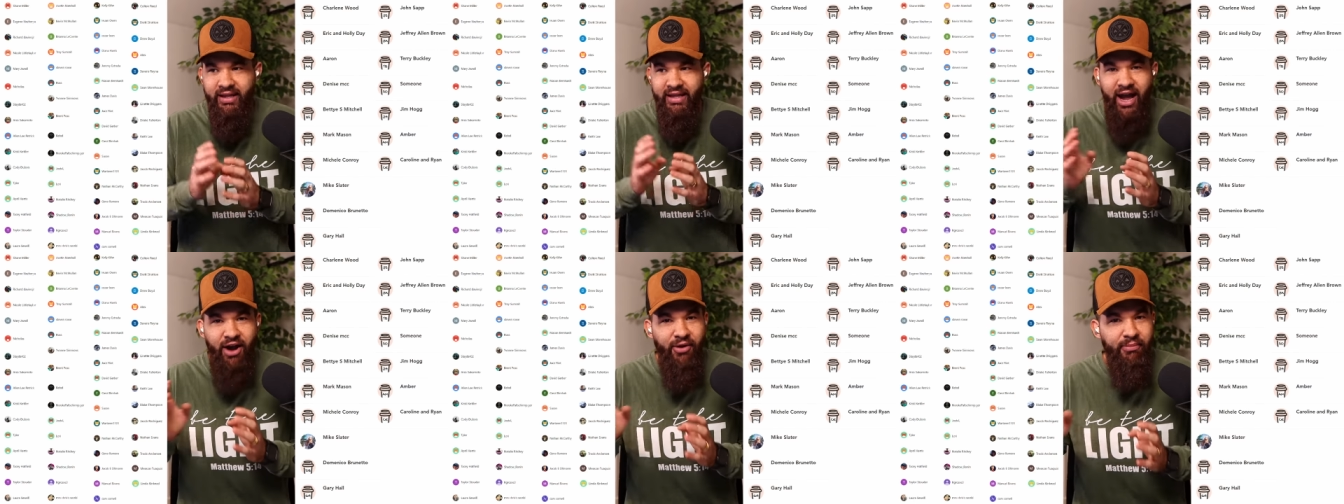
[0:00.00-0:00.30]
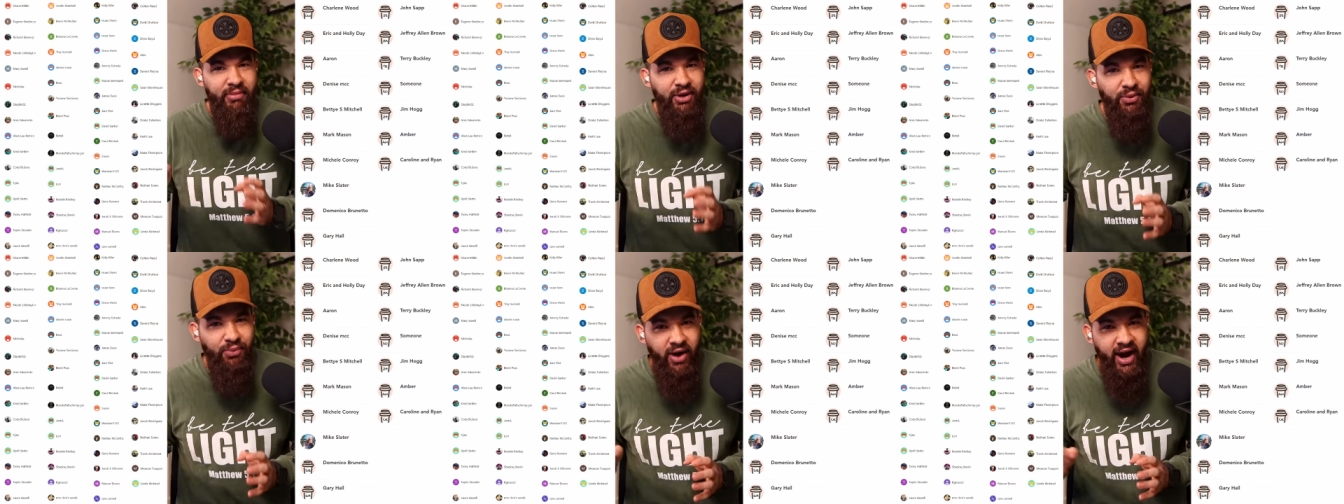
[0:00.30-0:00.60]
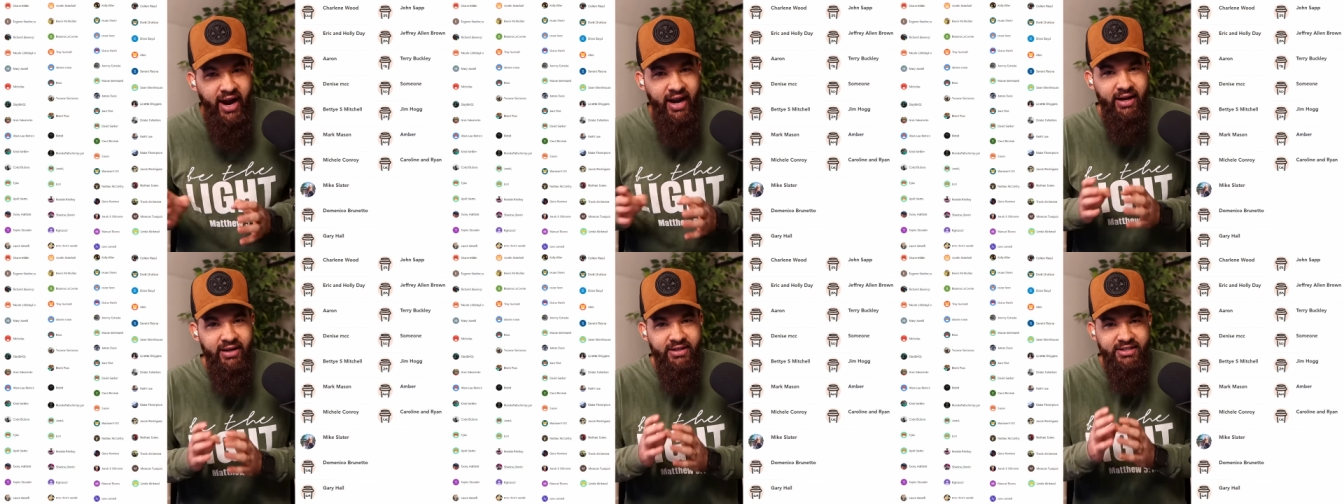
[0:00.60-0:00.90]
allowing me
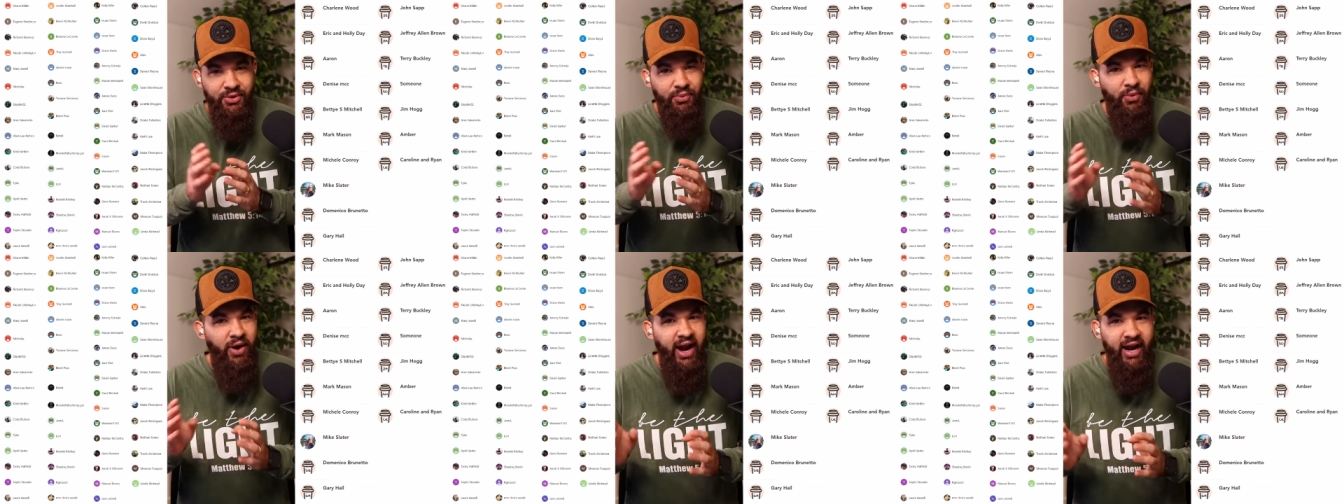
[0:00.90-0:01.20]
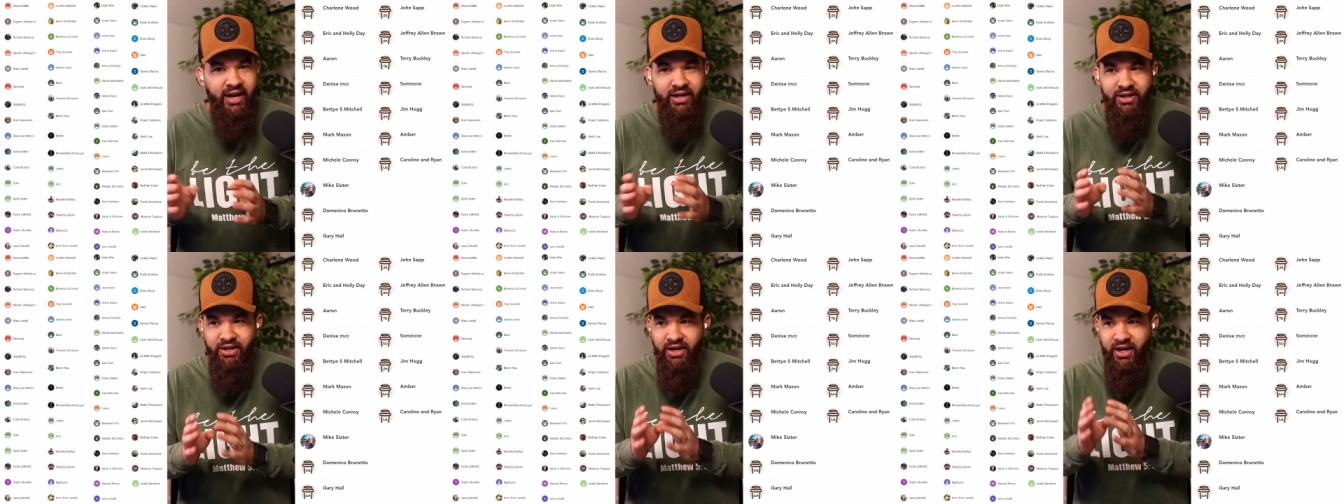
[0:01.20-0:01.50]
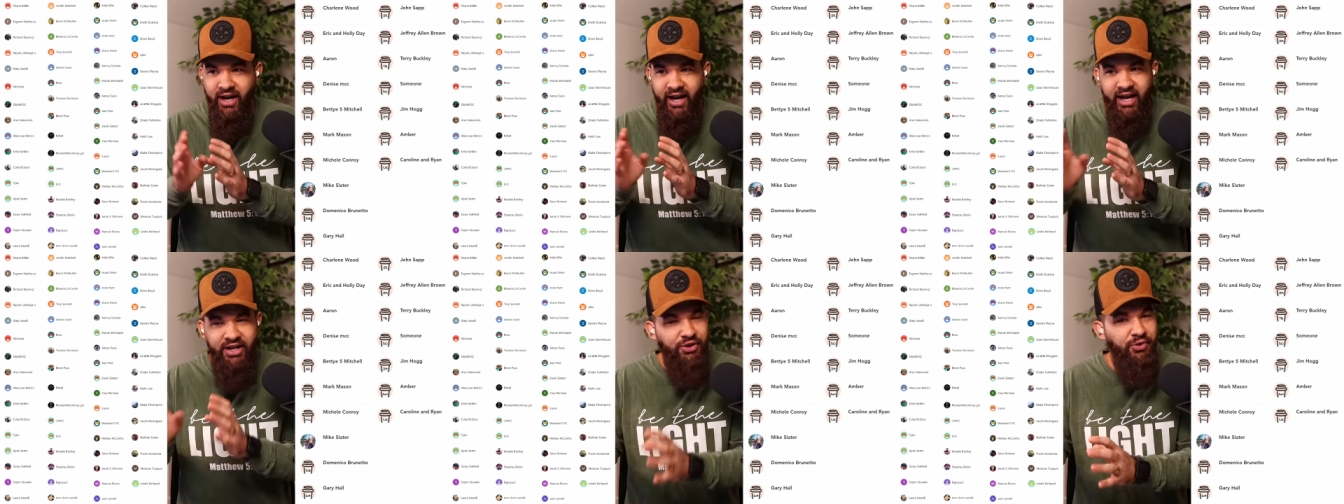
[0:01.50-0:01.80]
rant to rant and,
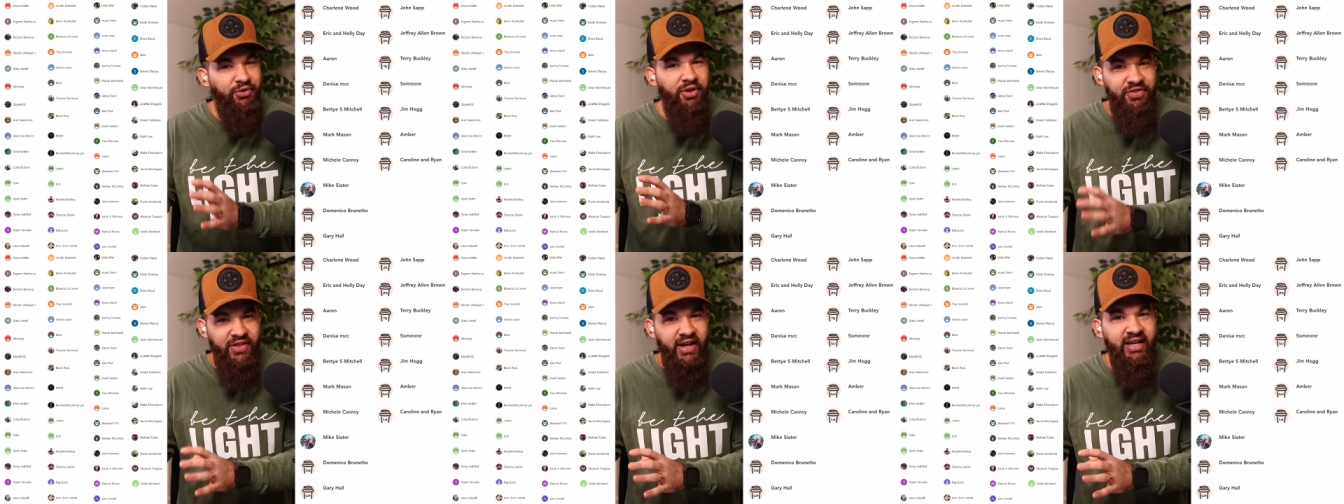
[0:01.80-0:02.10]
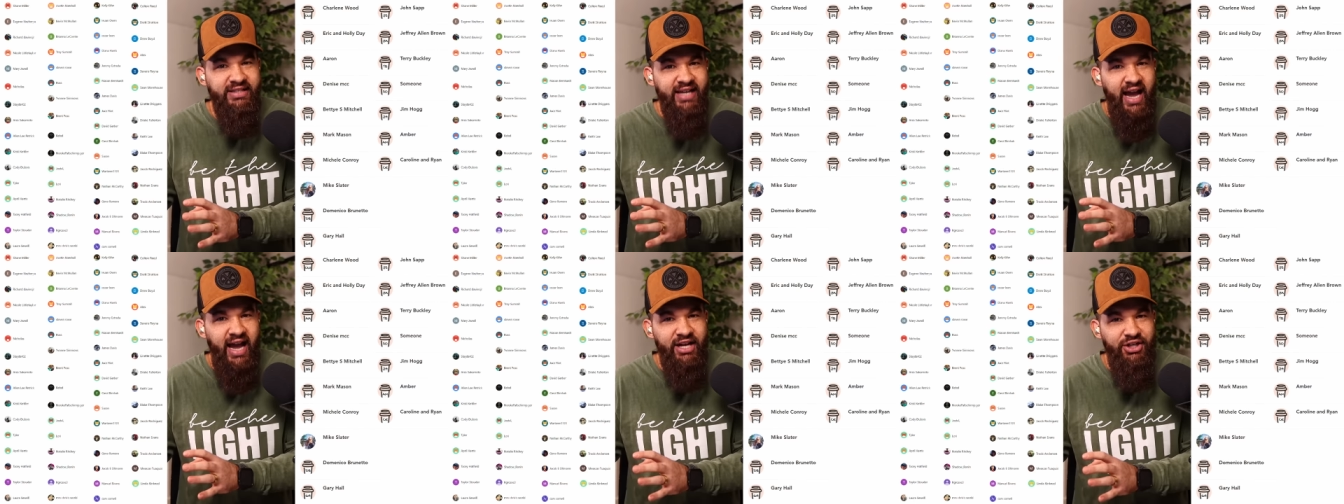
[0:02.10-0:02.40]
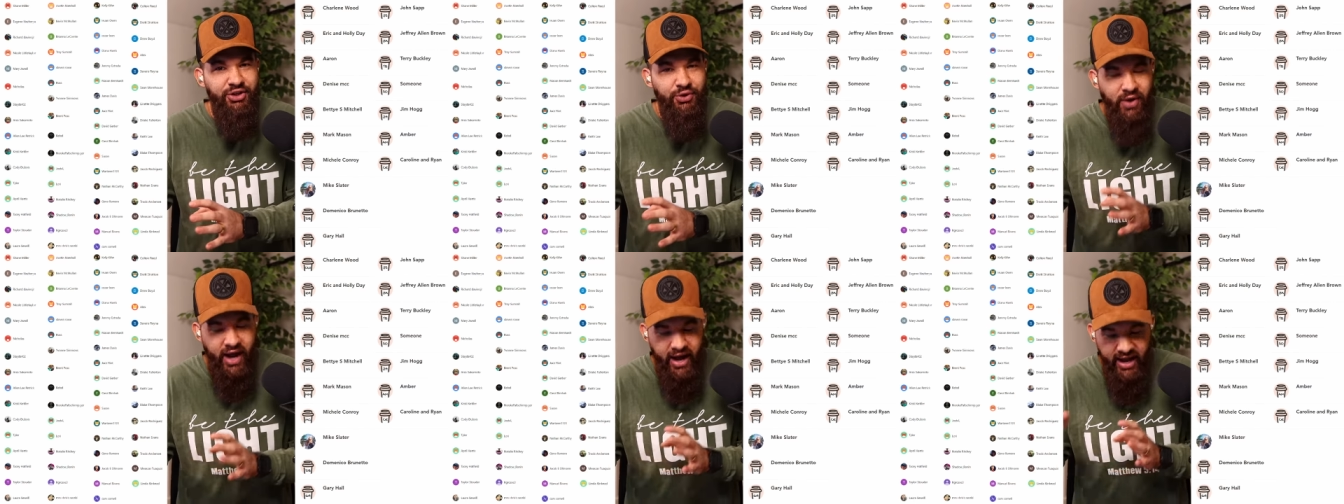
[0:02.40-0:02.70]
and do the things I do.